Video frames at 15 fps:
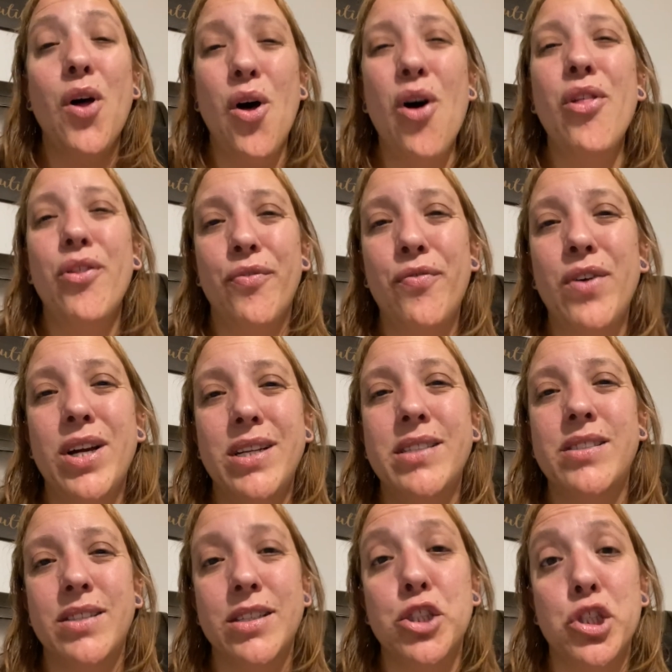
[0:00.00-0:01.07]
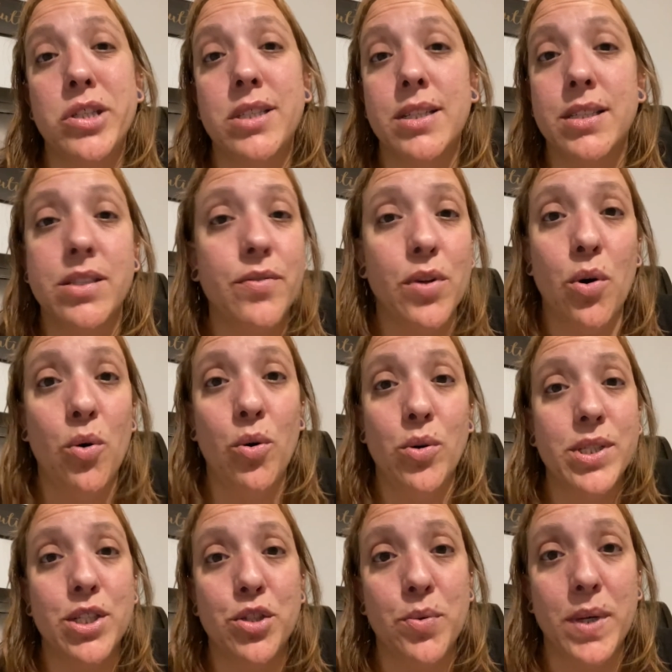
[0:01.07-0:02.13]
All the fun logistics of the whole
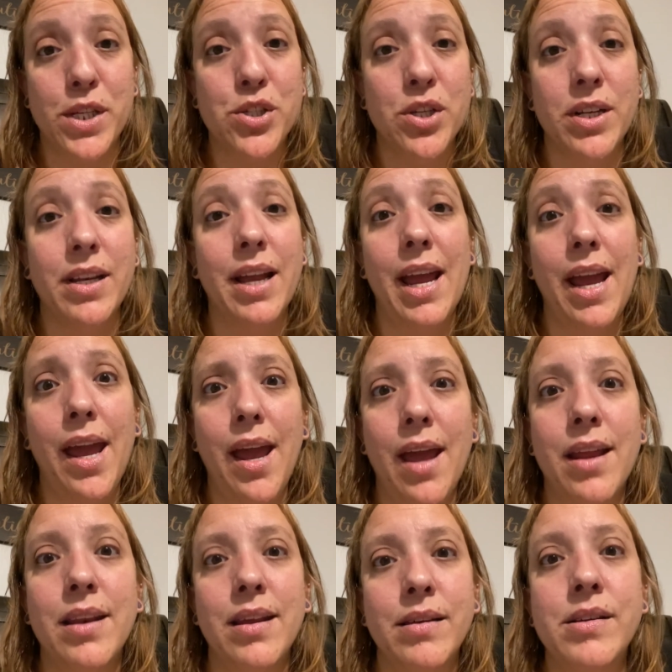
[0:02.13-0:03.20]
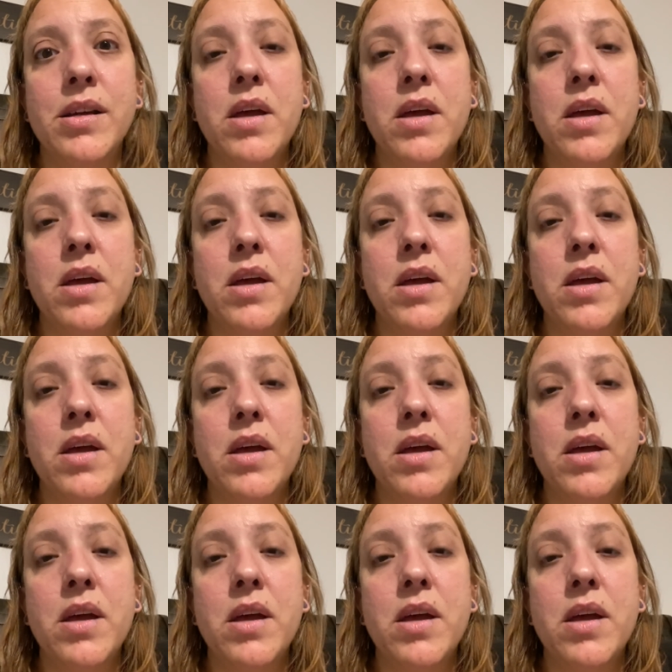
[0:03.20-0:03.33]
situation and